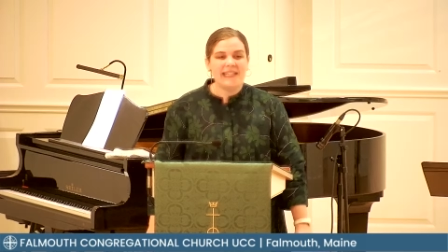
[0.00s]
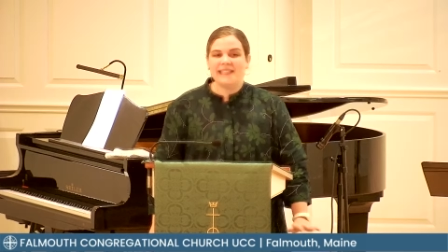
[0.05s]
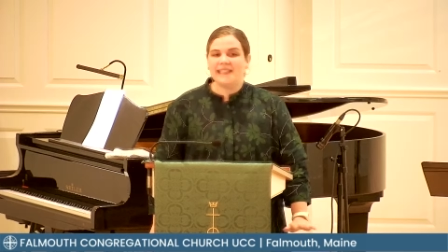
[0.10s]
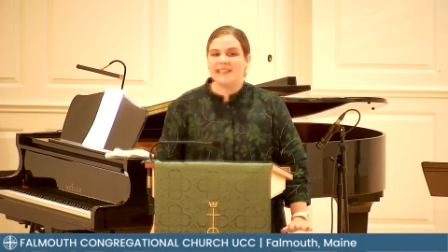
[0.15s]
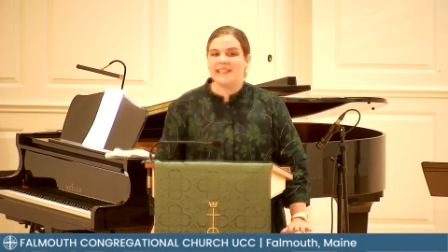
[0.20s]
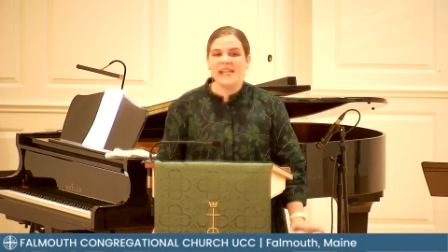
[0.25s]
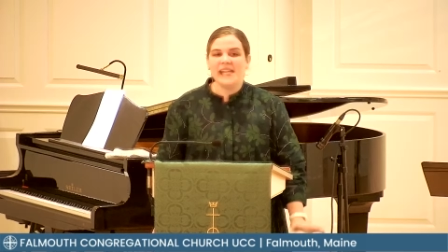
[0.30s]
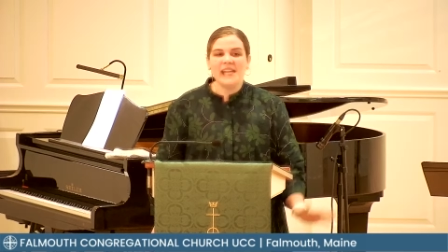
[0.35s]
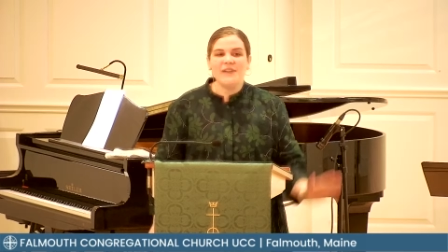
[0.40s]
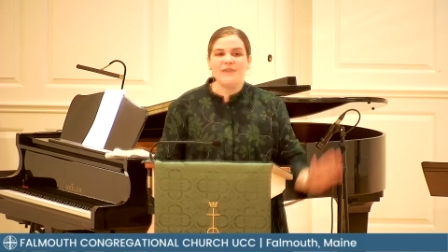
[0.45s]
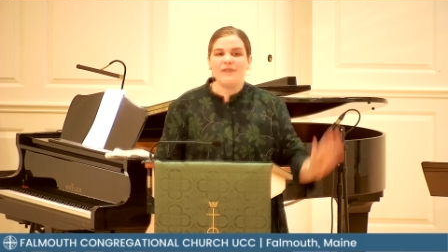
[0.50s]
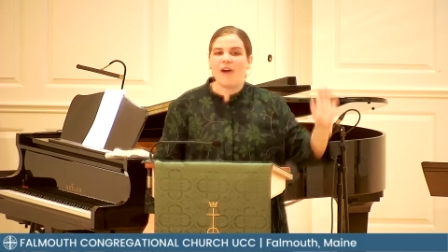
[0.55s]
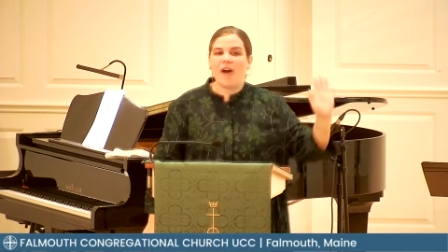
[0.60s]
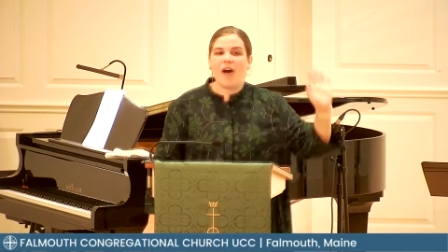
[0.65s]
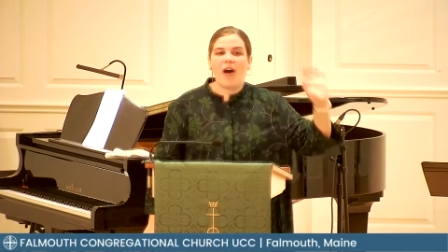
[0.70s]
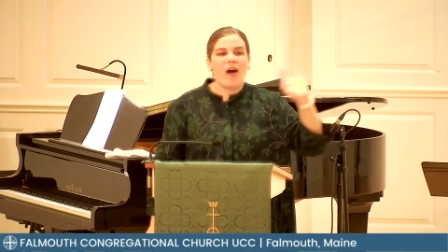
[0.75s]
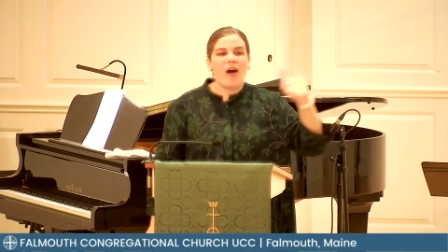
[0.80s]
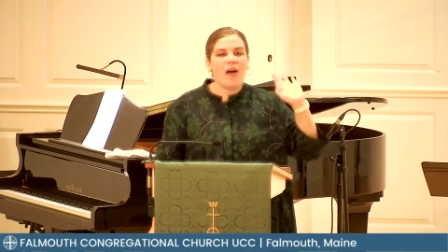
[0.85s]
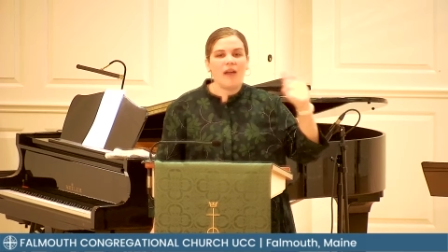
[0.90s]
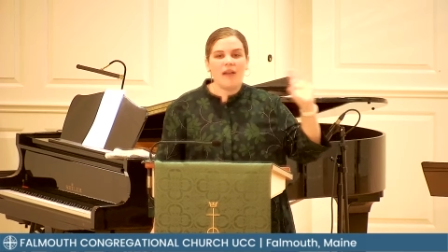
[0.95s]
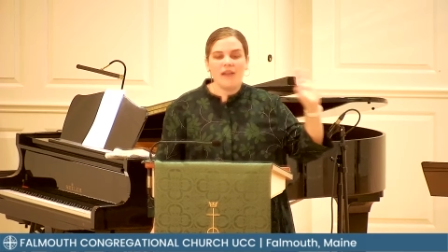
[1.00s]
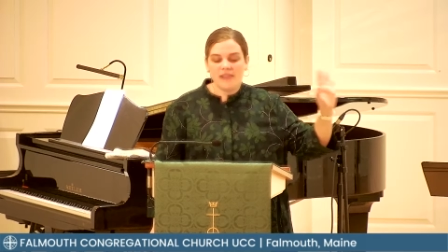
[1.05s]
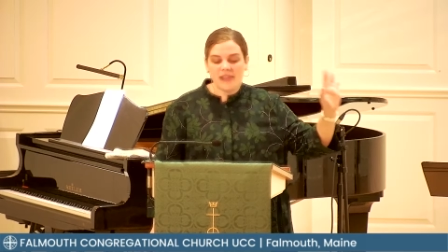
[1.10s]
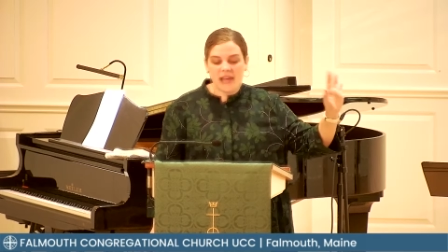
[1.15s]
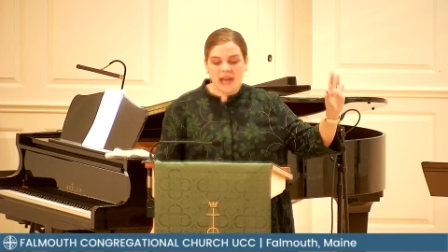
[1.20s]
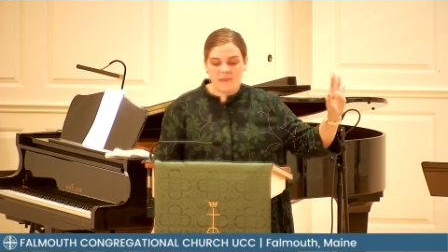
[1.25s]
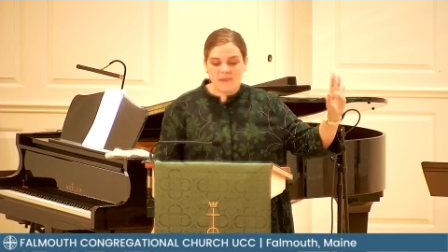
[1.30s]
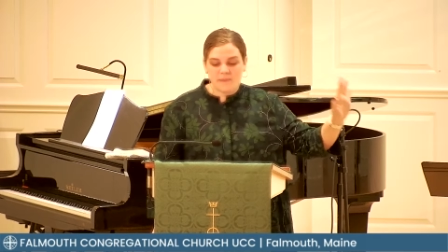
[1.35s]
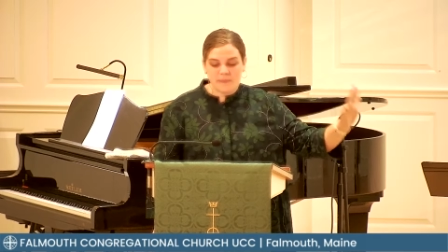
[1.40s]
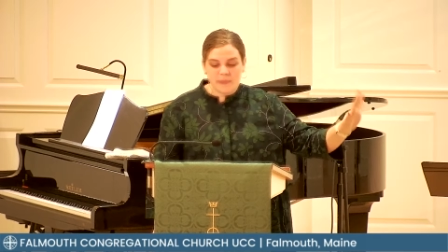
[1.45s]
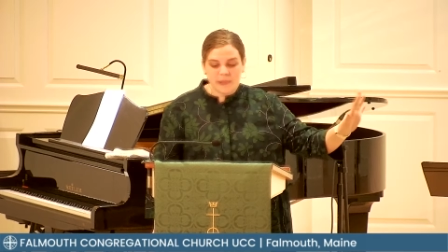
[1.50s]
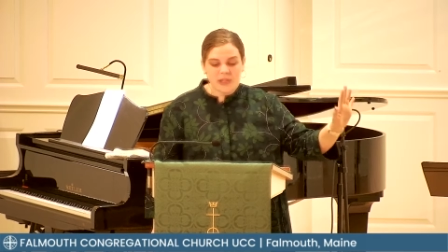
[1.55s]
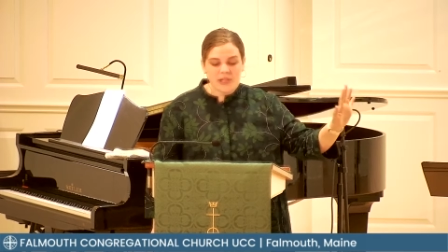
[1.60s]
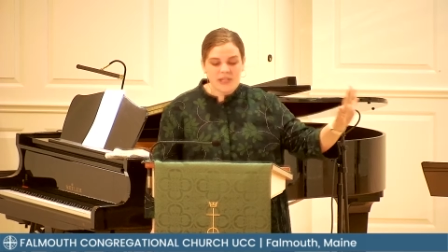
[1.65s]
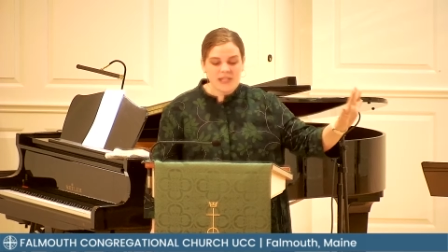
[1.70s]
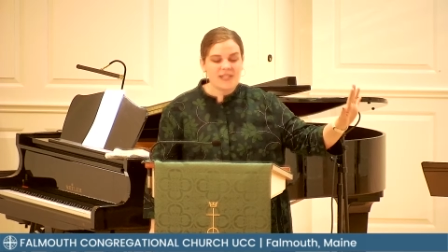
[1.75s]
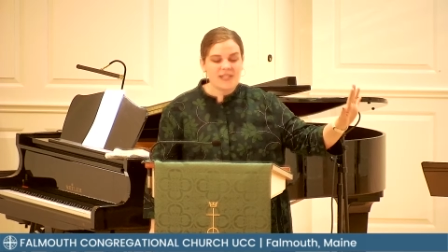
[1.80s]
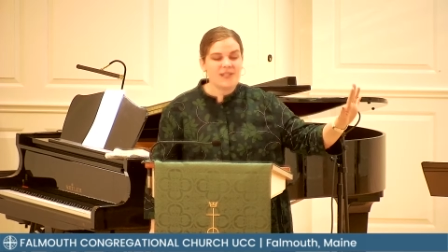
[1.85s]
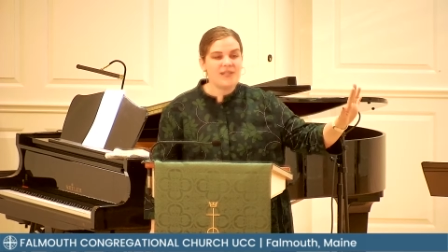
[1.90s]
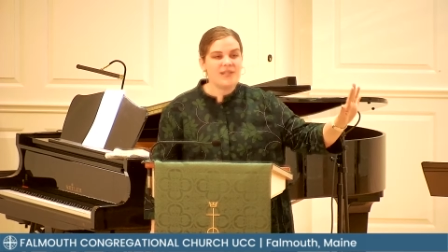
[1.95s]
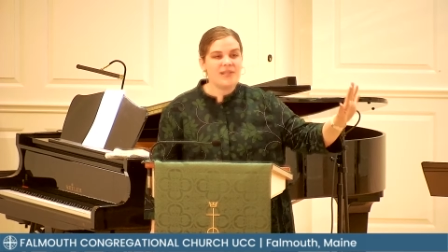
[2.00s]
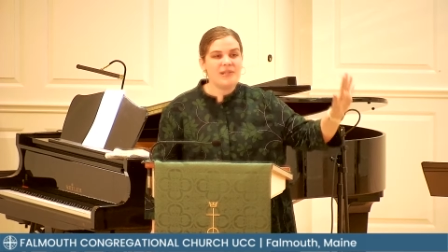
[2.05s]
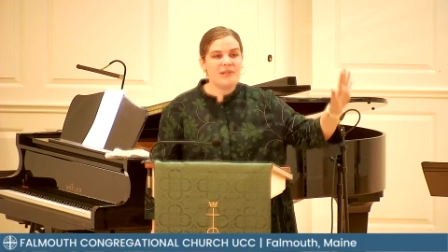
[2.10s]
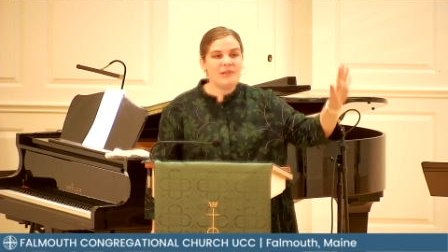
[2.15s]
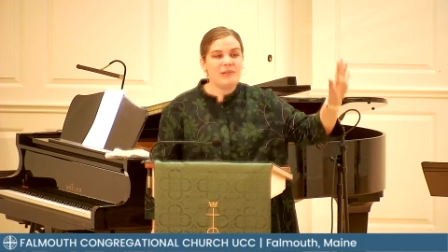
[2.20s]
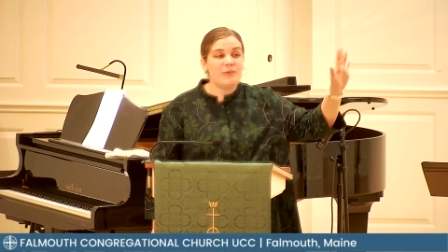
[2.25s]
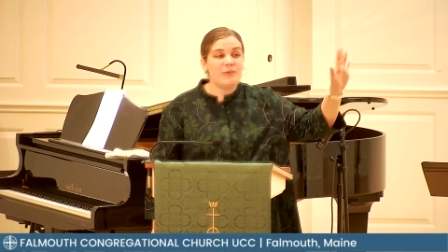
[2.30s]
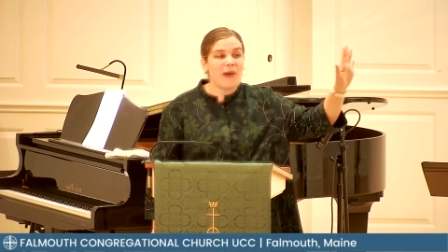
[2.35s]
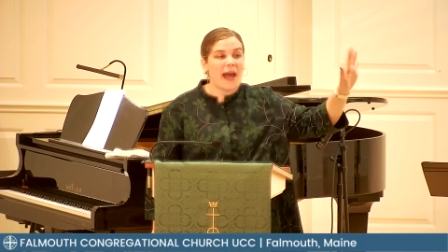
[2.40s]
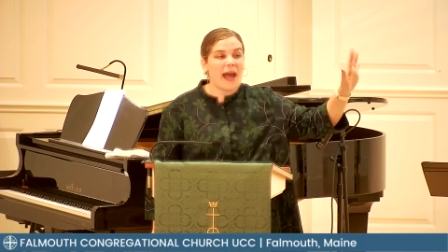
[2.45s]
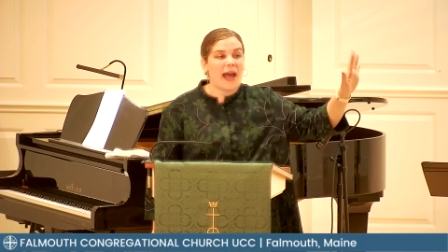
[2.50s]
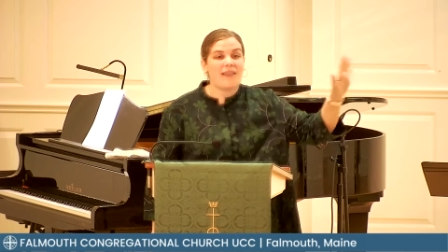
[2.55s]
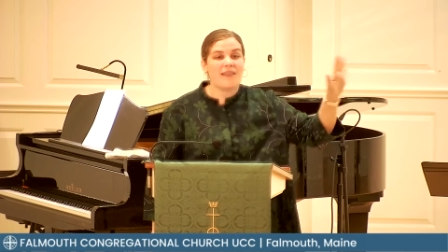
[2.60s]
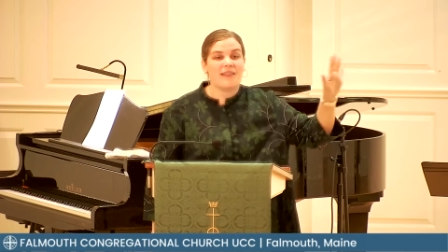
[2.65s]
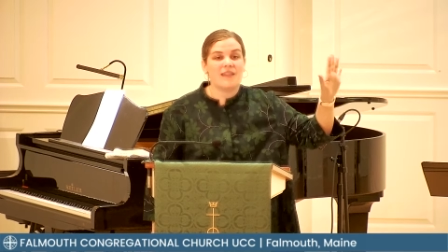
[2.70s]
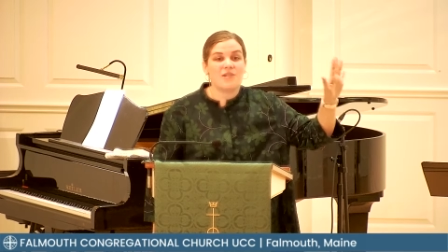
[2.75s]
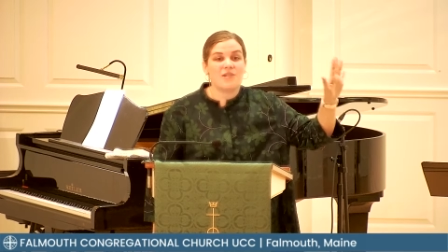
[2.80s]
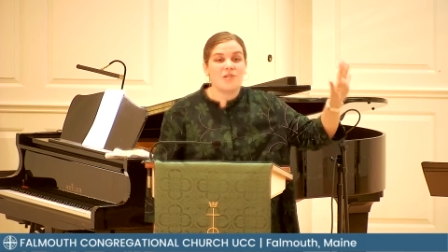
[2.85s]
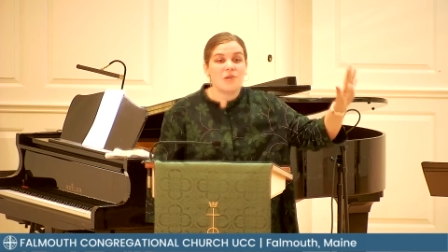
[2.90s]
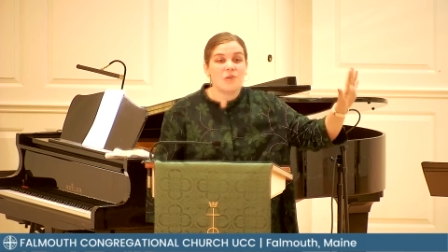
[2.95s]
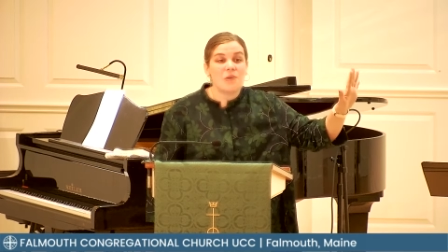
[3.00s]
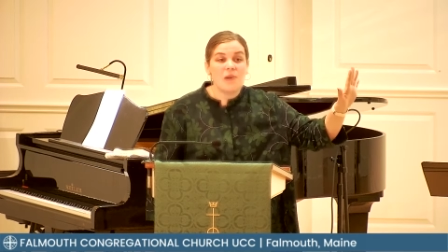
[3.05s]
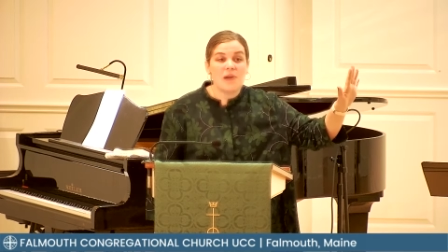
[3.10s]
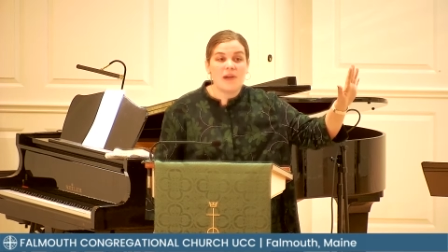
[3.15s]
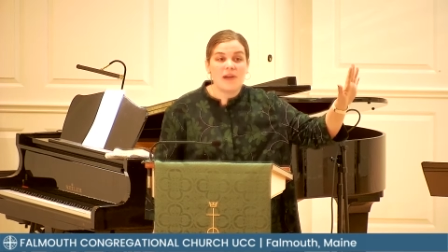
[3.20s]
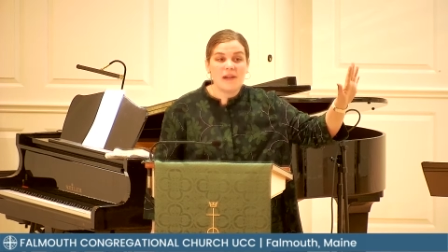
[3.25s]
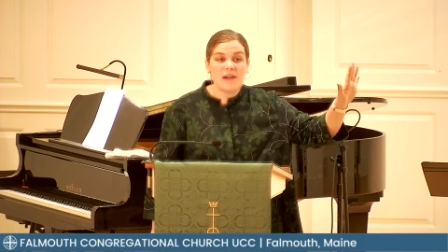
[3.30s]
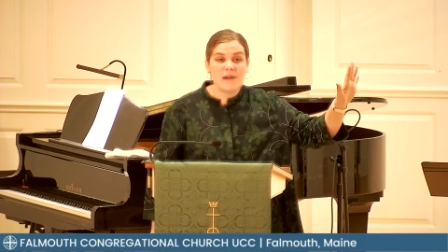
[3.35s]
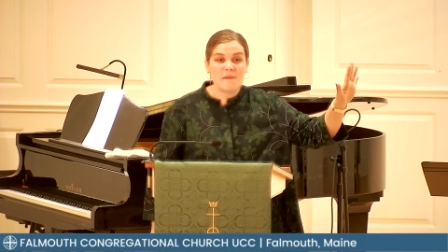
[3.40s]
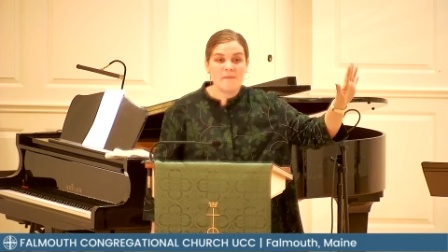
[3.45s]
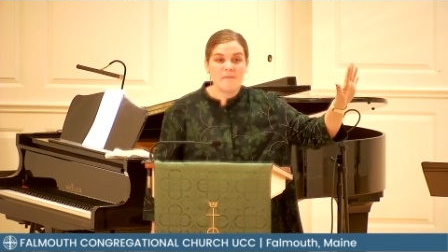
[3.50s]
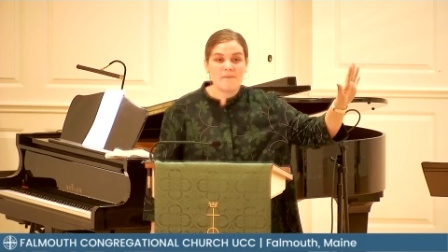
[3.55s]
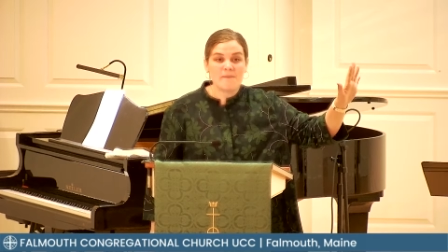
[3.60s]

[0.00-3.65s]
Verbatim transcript: Leave all that burdens you at the door,